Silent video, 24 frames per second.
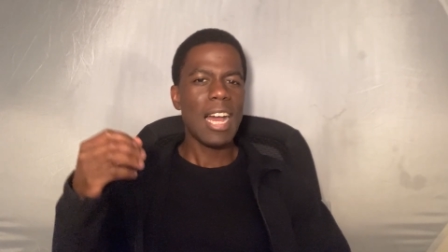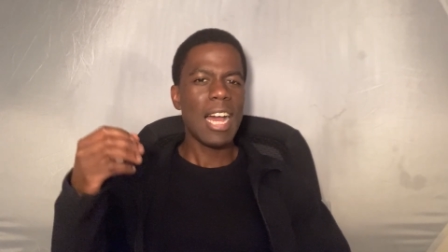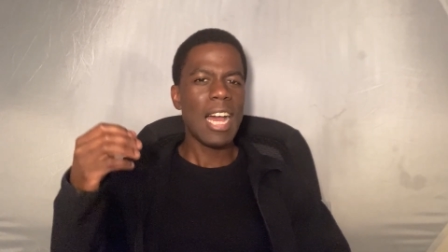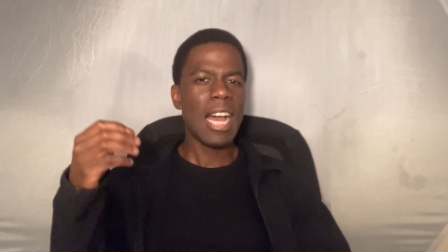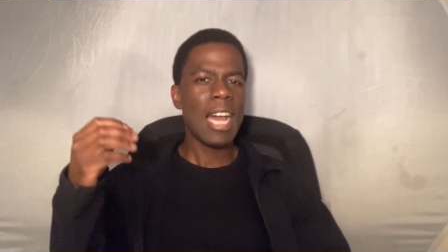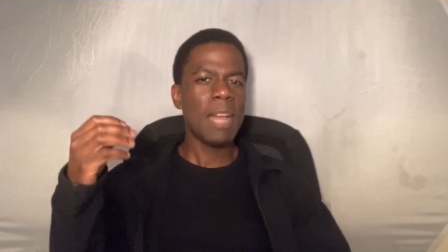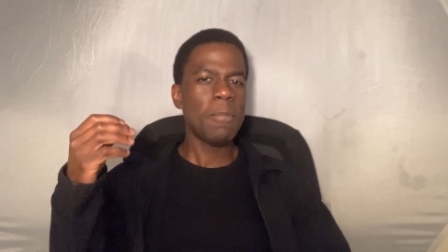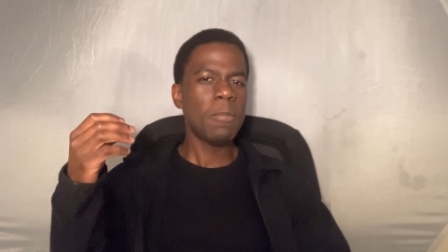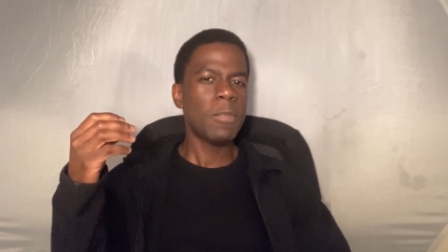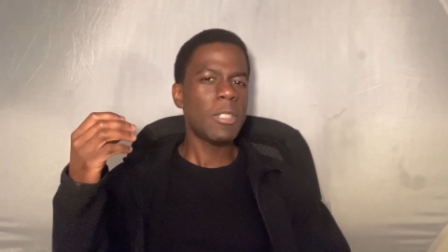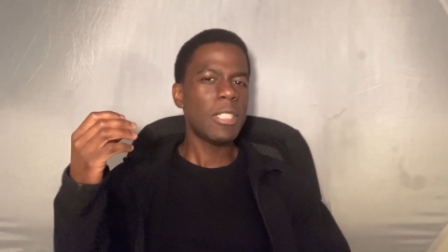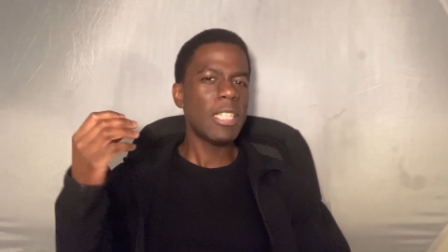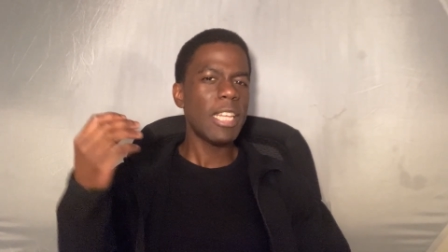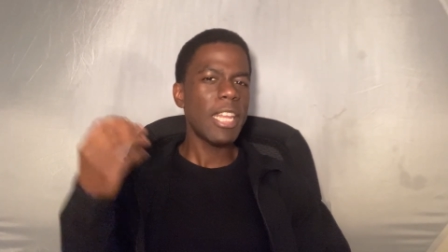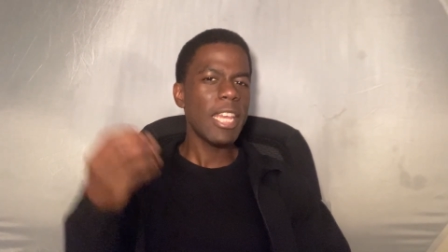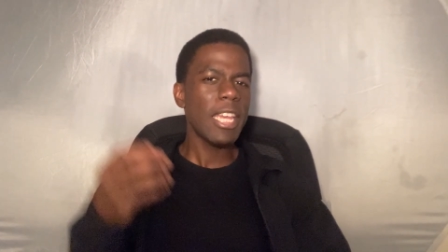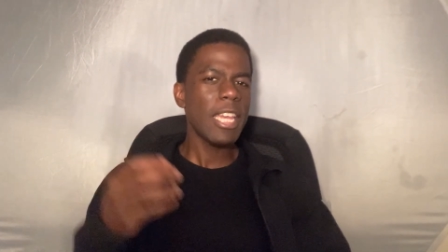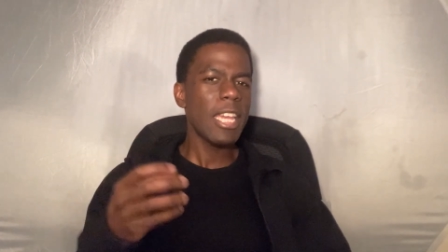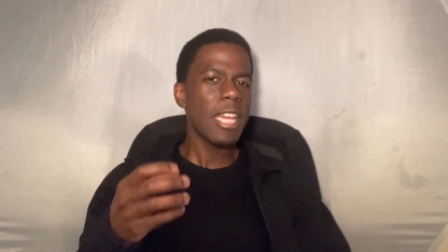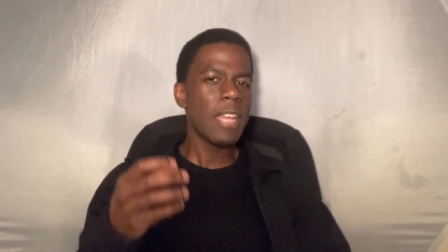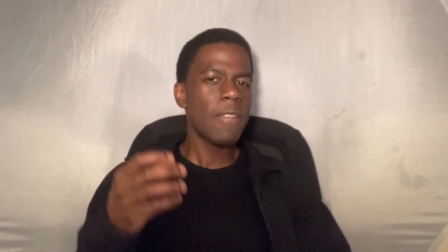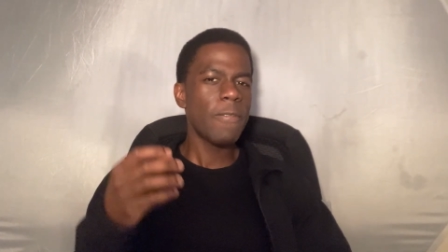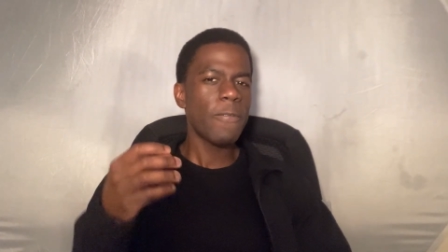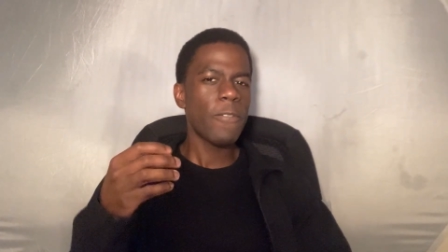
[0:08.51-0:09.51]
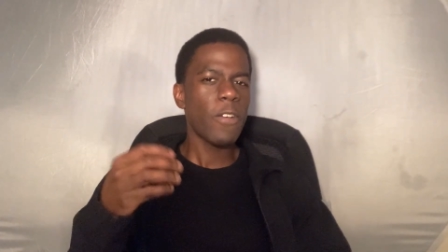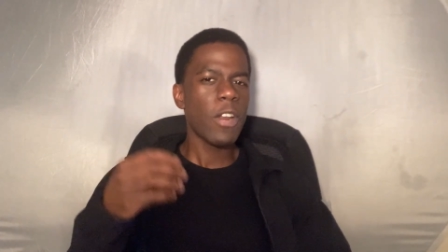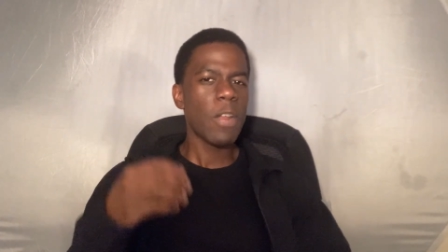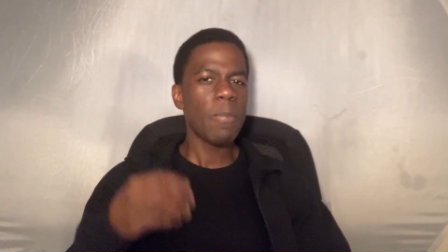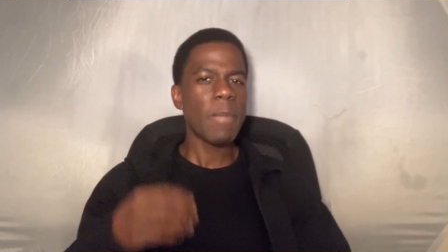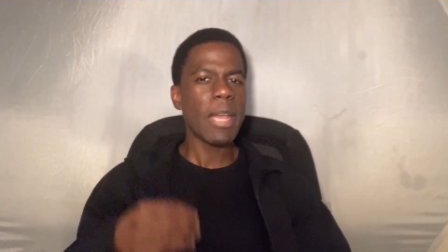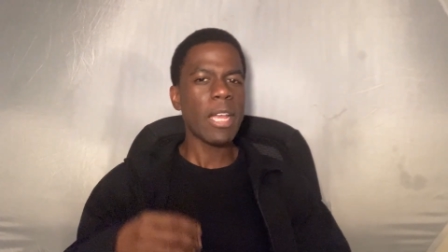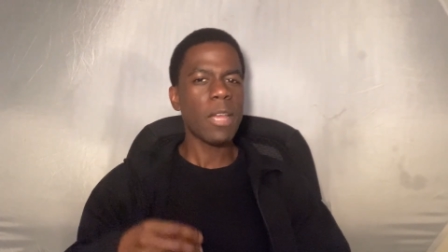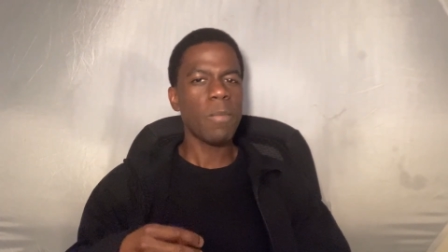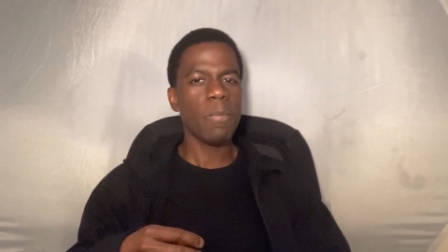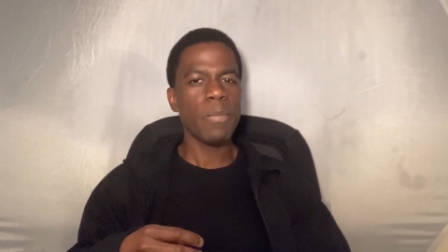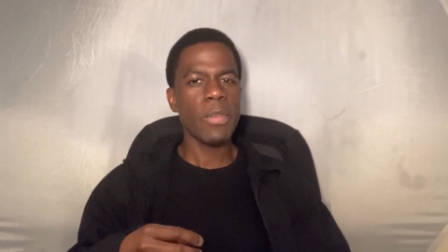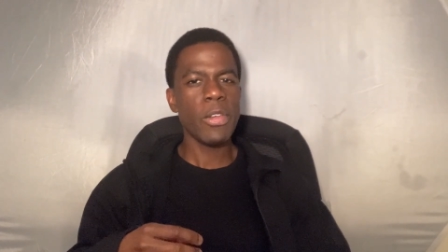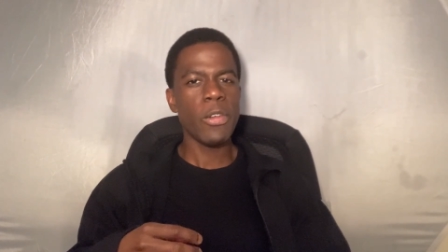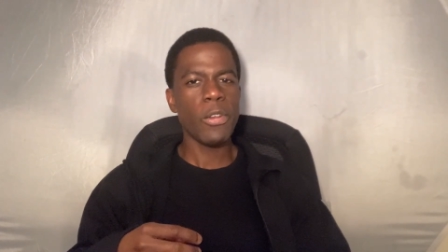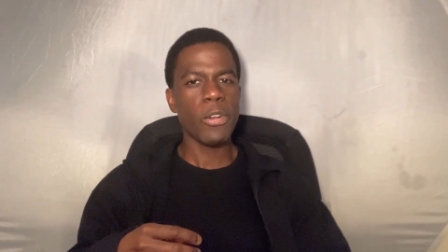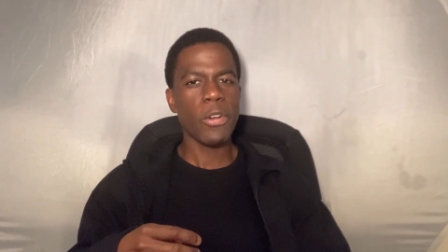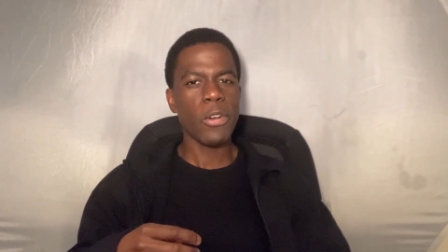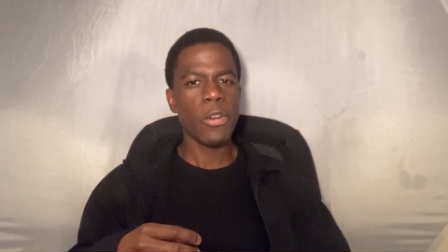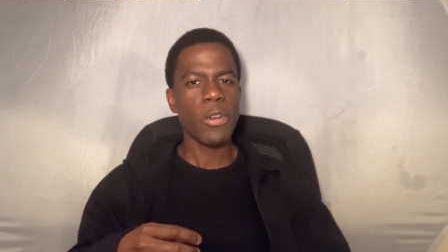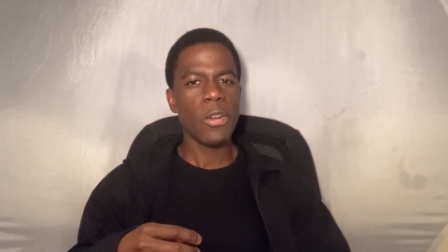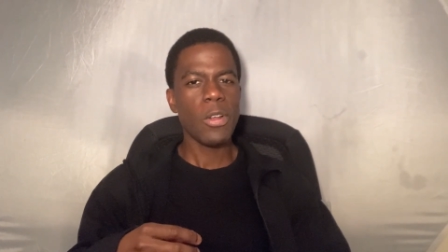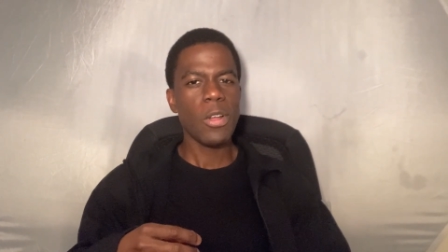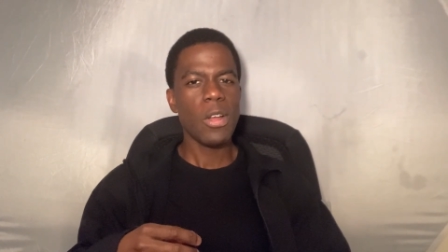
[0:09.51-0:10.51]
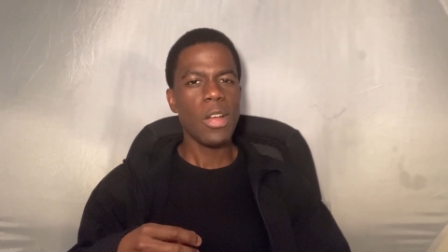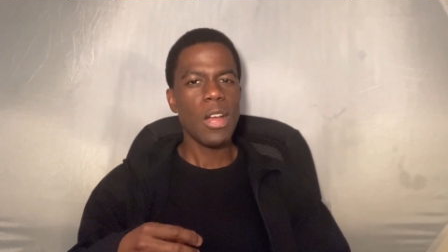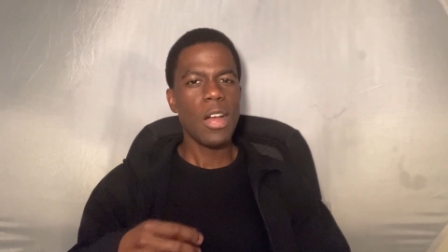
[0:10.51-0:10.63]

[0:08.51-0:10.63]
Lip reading: I'm sitting in front of my computer